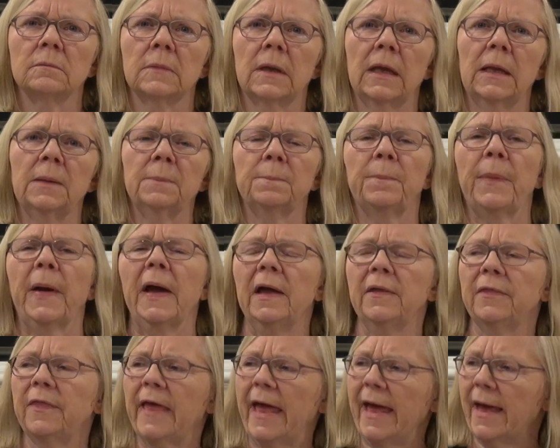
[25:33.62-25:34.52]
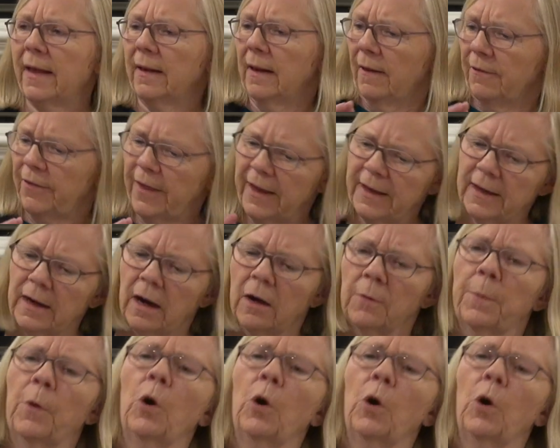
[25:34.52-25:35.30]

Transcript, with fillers: And by that, they are